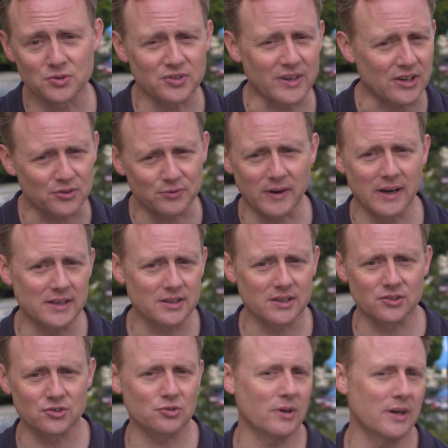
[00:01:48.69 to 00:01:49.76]
satisfying the
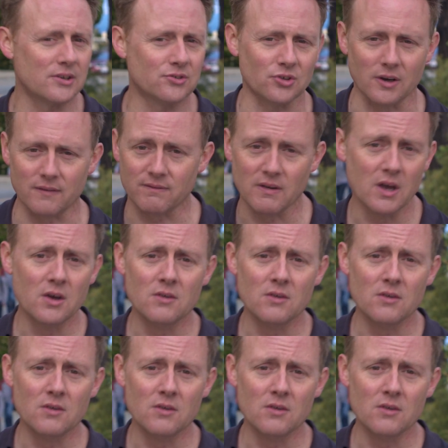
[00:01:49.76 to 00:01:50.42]
constraints of